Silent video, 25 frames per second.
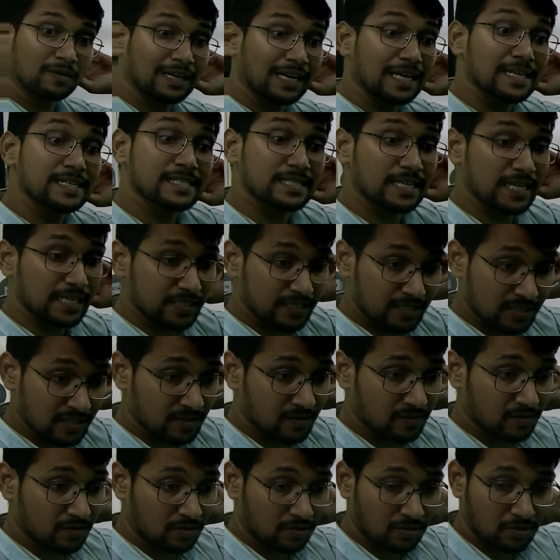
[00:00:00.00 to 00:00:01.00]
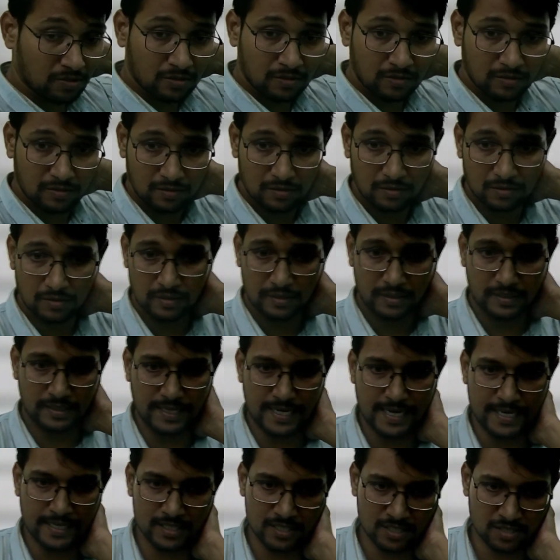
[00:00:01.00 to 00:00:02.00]
class size. Did
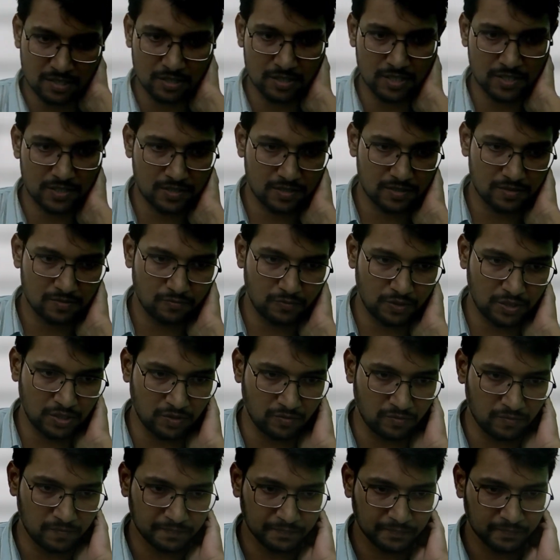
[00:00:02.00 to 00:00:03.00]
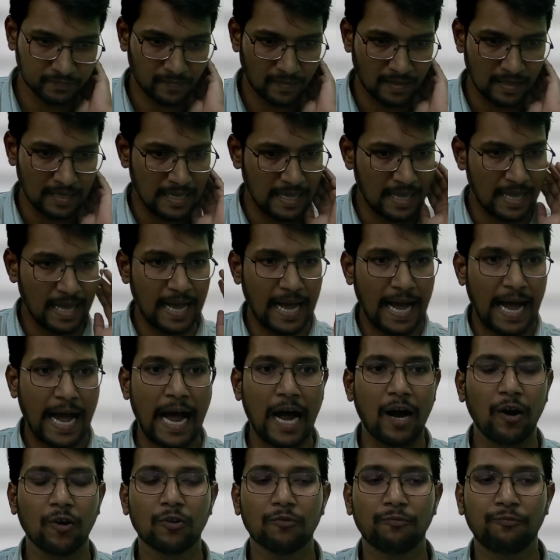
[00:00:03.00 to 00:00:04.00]
I discuss with you
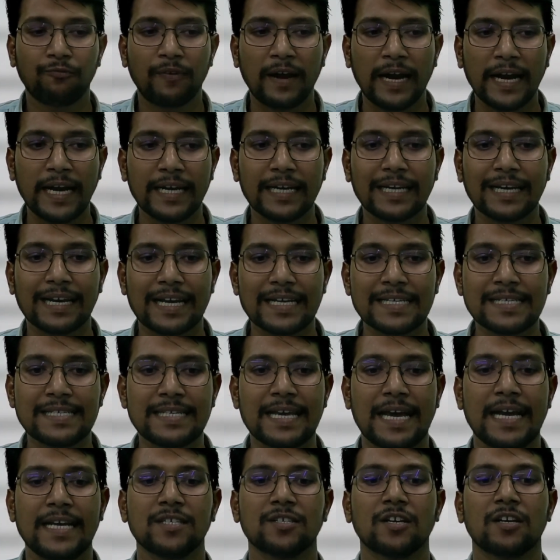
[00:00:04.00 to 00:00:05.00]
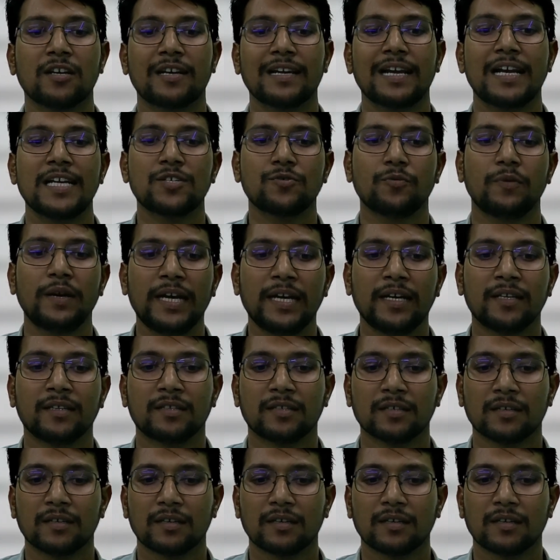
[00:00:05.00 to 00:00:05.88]
how to find class size or class width?